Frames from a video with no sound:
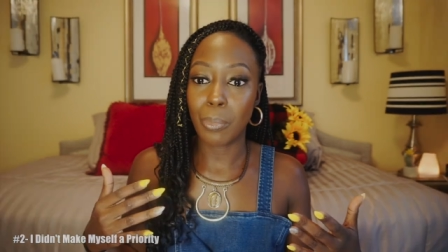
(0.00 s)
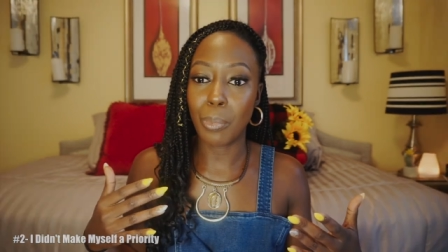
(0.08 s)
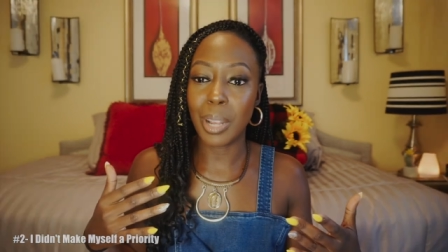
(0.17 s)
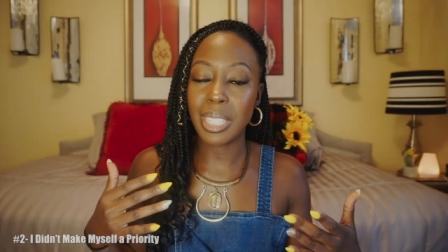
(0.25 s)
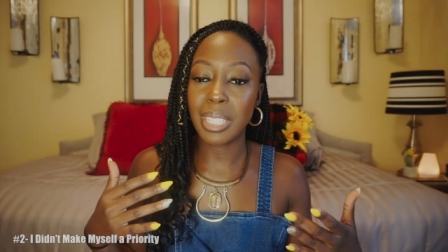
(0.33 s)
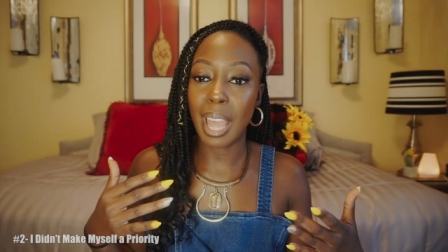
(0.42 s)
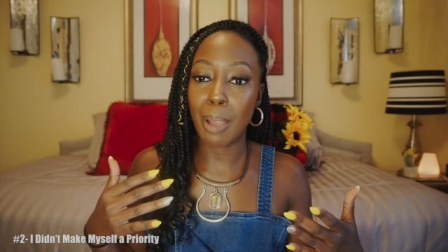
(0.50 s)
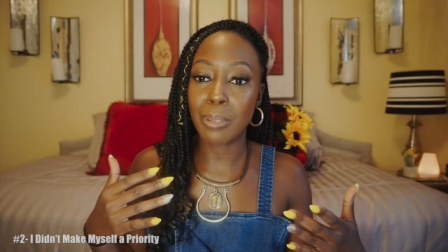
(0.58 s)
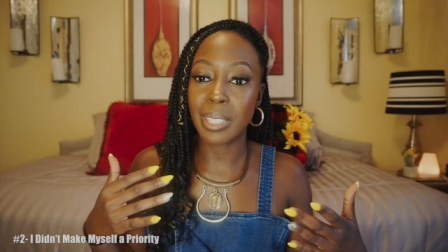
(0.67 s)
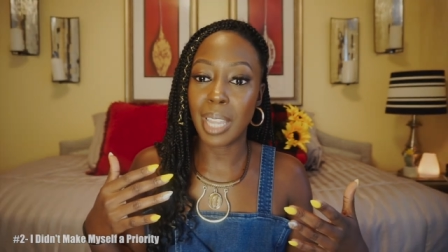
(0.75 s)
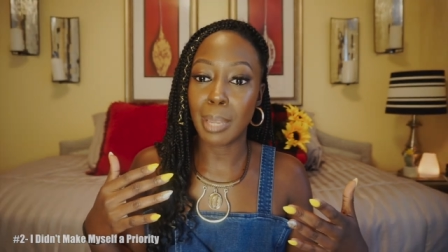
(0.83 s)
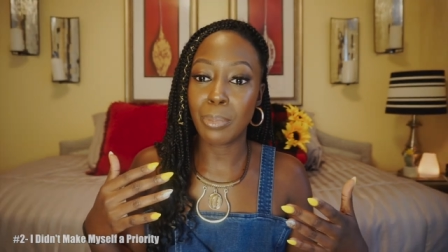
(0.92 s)
Once I
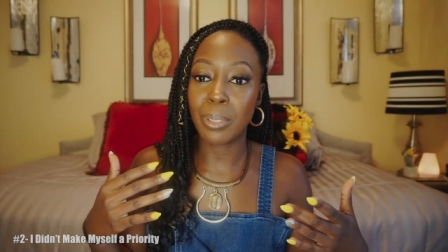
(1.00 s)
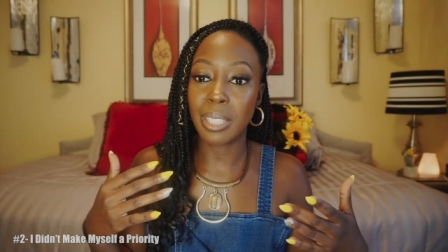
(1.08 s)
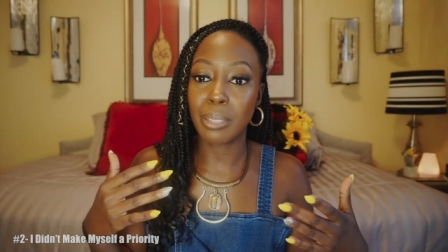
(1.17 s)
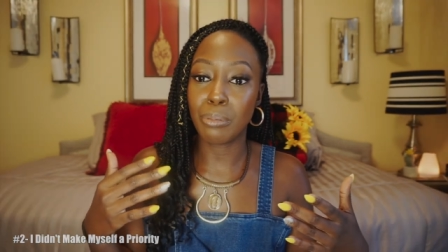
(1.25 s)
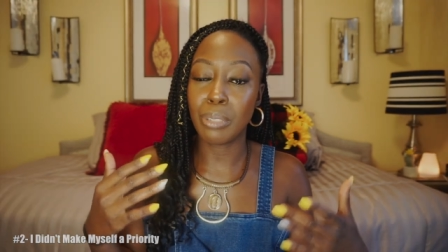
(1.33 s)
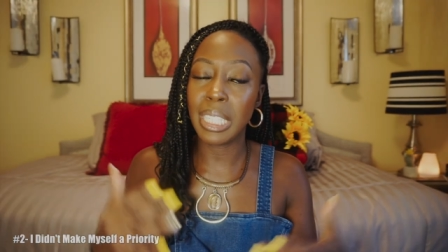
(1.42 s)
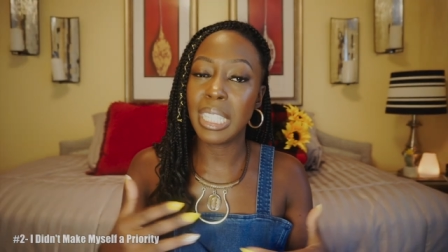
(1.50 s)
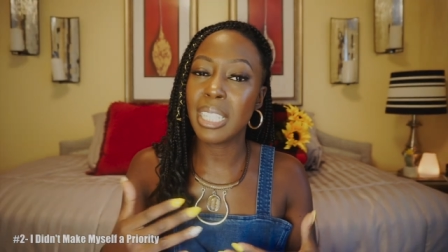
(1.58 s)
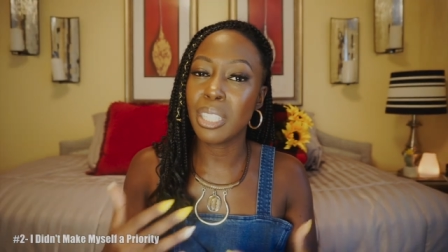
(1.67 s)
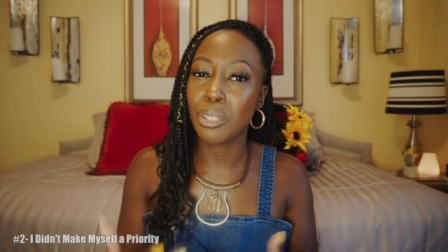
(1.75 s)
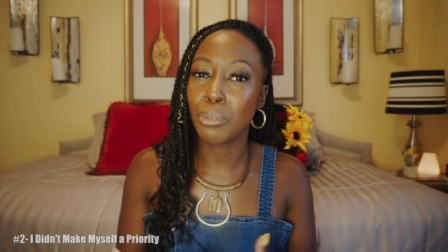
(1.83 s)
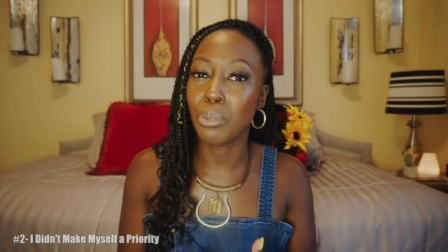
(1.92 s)
was able to really
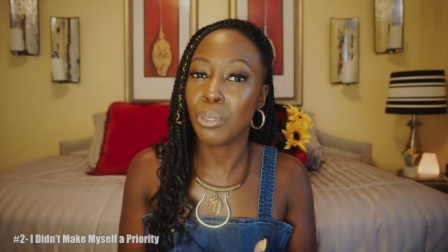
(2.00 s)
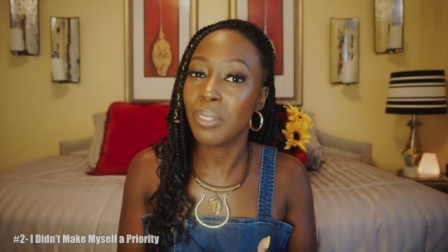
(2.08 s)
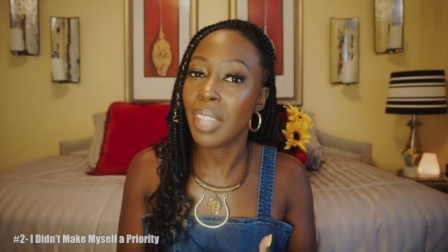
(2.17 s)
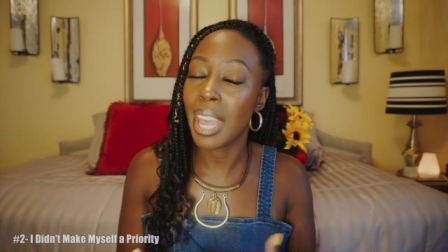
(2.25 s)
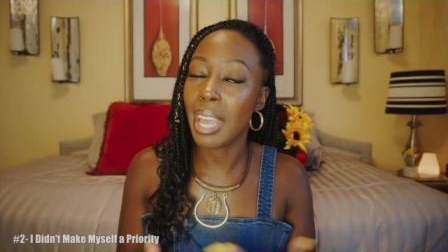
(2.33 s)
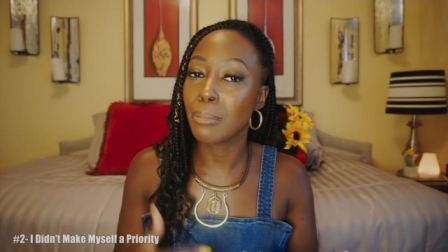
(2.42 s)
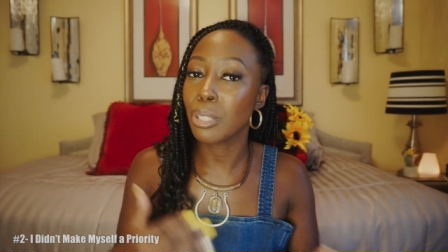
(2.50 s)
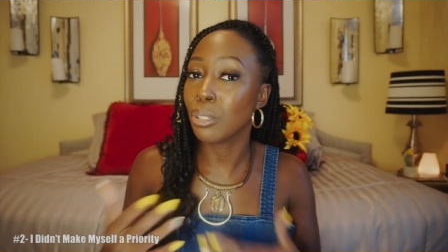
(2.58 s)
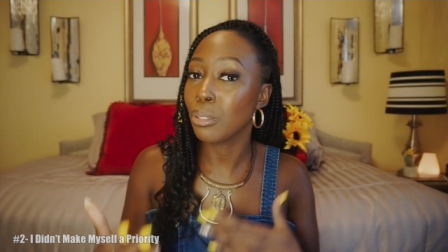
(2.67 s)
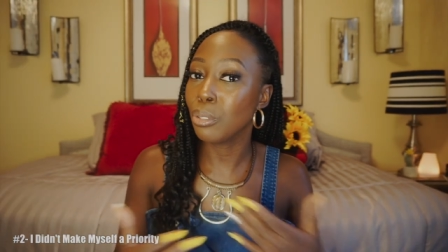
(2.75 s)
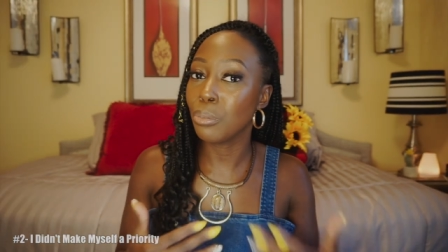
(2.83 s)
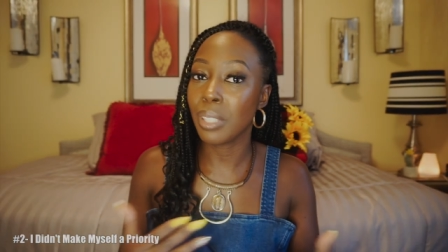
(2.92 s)
get to the root of that, I'm
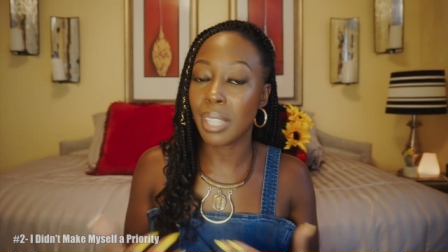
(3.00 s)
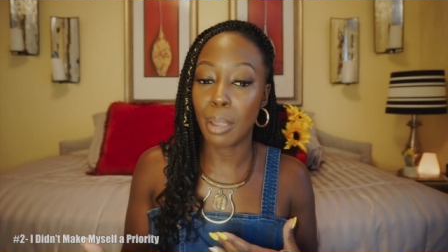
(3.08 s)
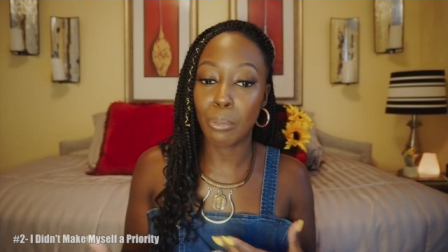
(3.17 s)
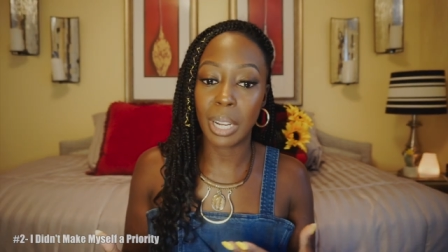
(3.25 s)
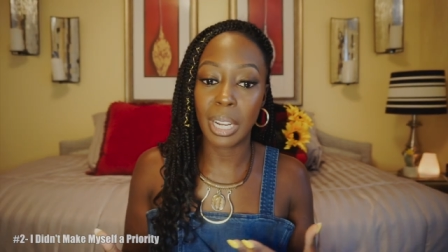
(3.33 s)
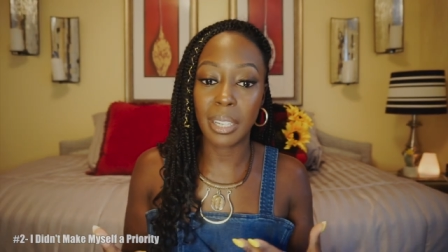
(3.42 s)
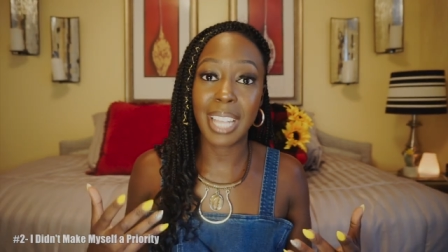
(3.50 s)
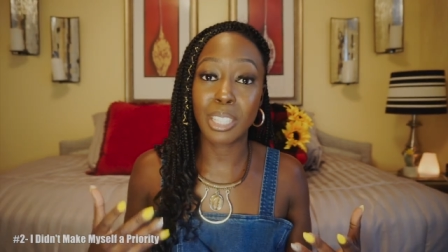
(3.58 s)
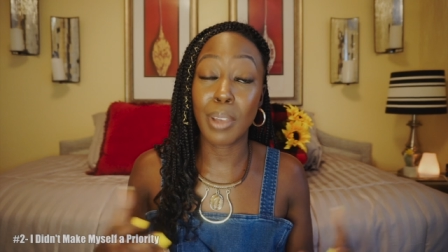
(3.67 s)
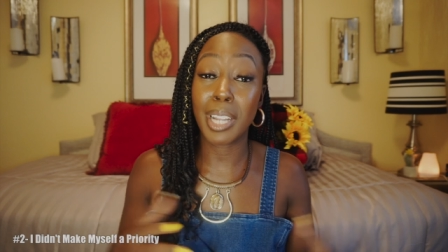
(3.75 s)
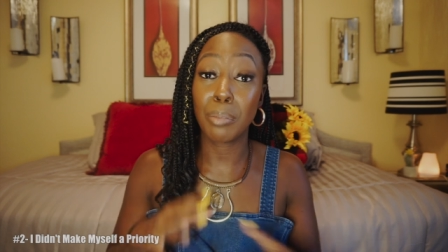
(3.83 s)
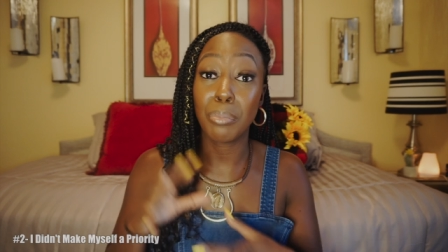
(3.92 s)
still doing that work
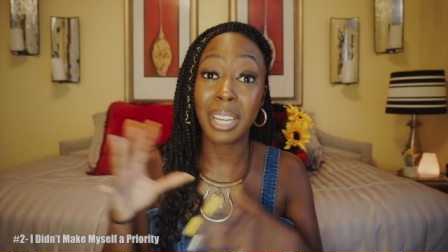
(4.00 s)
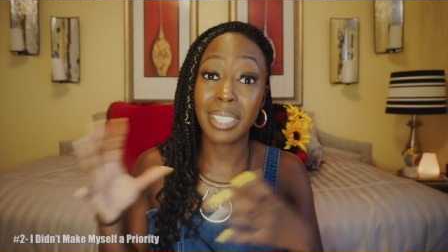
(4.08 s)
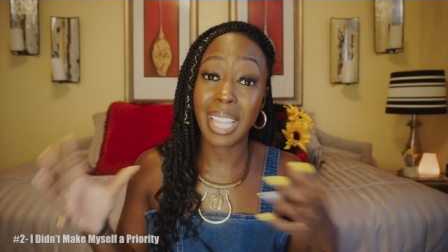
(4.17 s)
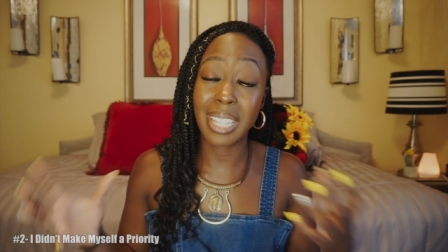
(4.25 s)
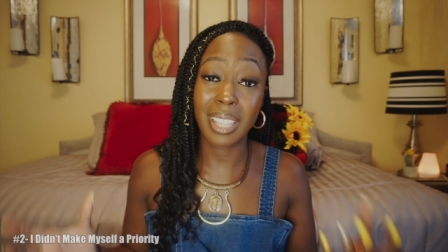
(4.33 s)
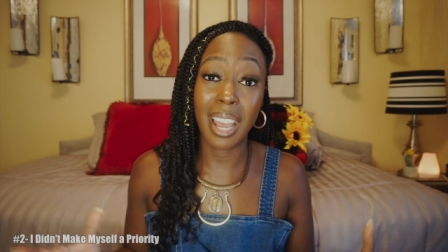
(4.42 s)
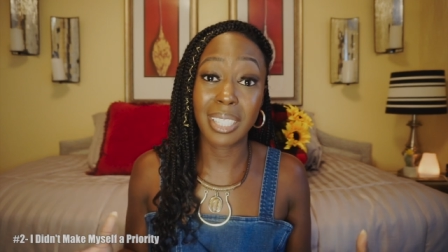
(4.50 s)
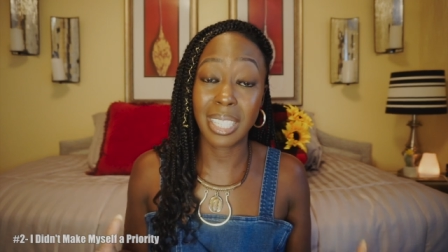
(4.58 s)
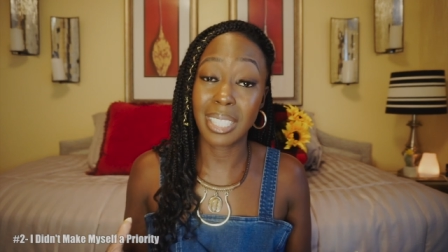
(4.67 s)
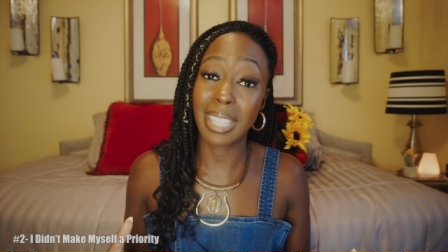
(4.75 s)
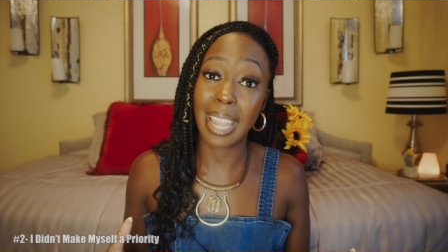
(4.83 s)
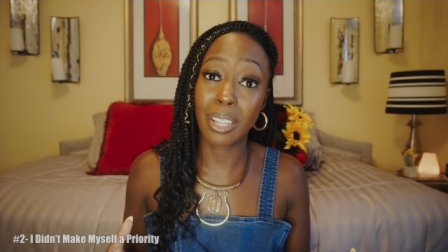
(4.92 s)
so I could break that
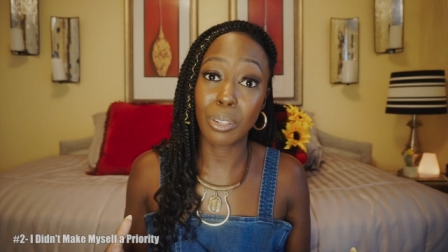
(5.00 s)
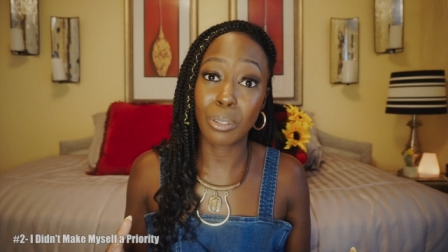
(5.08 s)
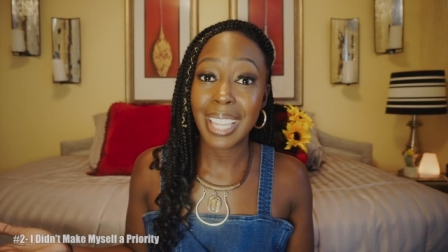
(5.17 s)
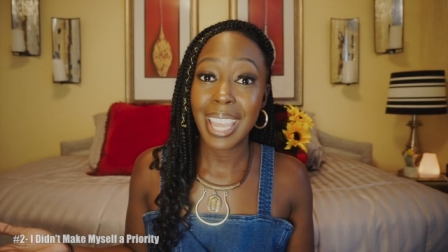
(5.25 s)
toxic cycle.